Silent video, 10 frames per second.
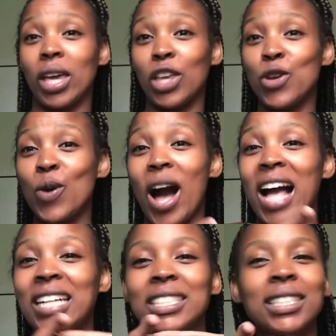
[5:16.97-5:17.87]
You are
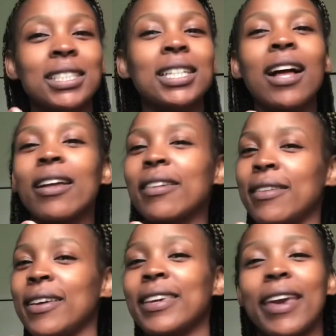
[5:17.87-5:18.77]
the
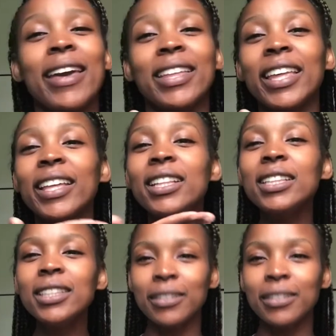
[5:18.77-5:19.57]
girl.